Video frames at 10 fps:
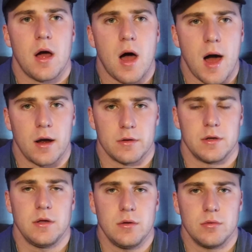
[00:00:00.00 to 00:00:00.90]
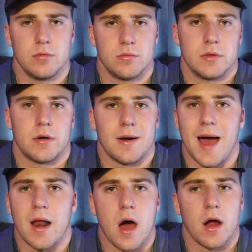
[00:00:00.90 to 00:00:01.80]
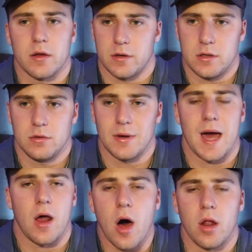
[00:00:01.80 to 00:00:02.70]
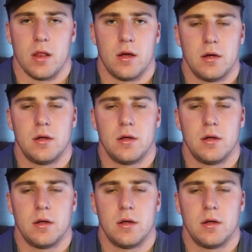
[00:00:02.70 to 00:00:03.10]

higher than you, when they're not higher than you at all.